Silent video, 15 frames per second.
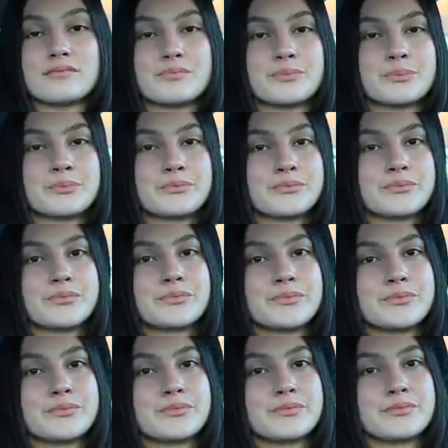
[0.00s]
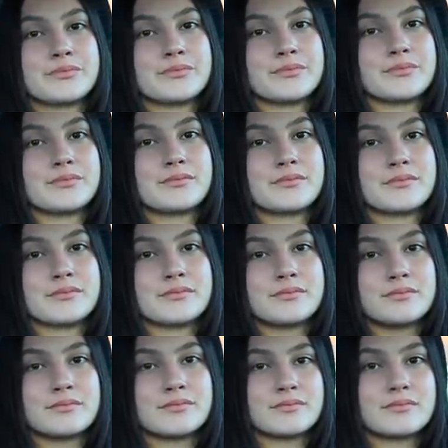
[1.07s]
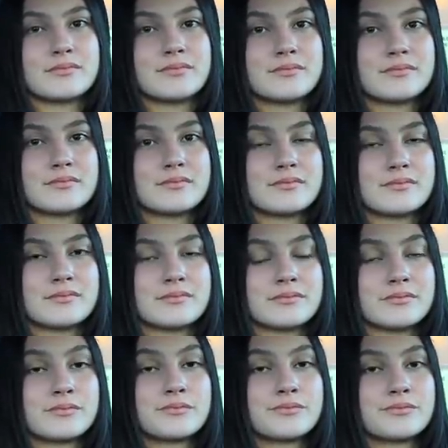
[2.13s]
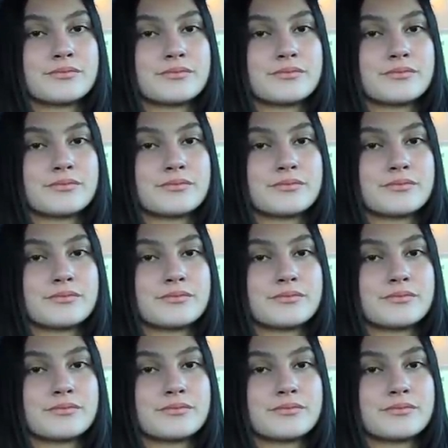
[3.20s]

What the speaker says: The person shown says nothing.